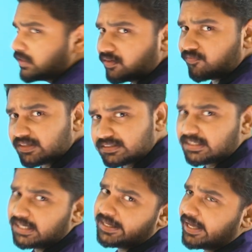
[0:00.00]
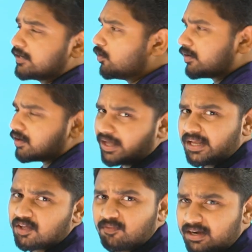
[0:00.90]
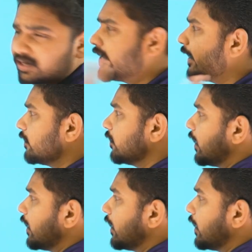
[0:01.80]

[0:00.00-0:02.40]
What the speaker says: the first ligand or any one ligand,